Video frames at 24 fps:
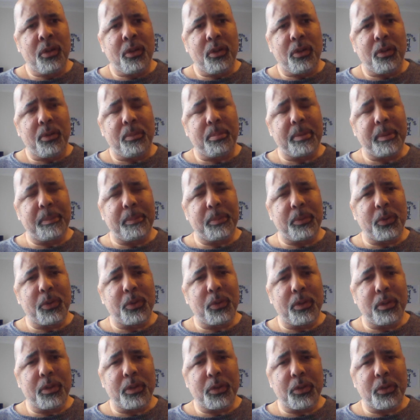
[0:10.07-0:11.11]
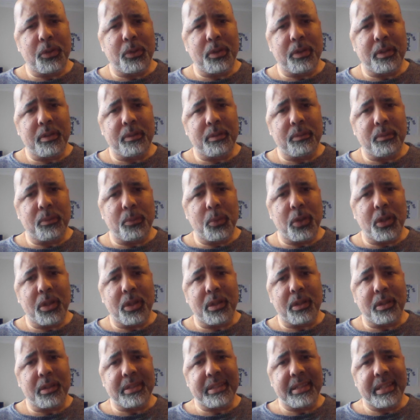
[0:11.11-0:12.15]
or people who are doing work
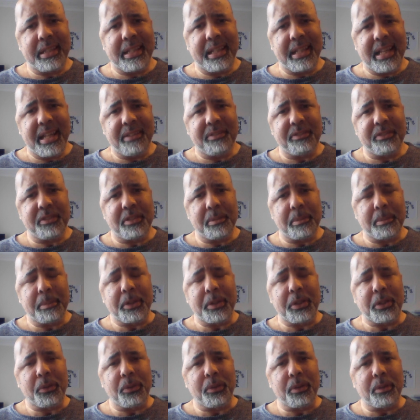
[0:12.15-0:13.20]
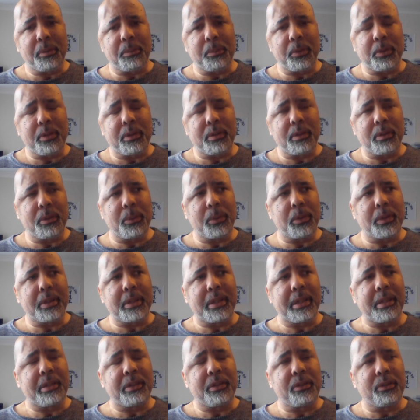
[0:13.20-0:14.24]
because they have to be doing work, the work
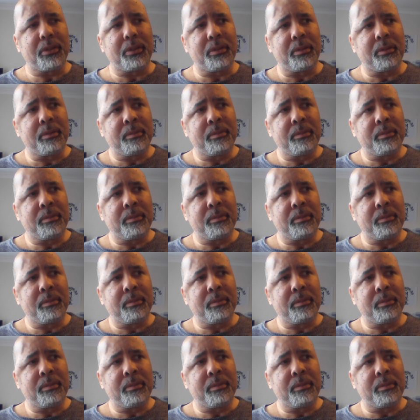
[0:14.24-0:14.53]
they do.